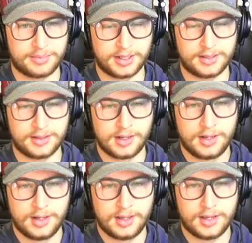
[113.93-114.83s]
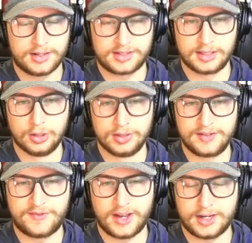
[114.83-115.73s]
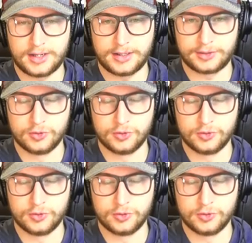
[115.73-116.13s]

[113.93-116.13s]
But it has slowly faded in.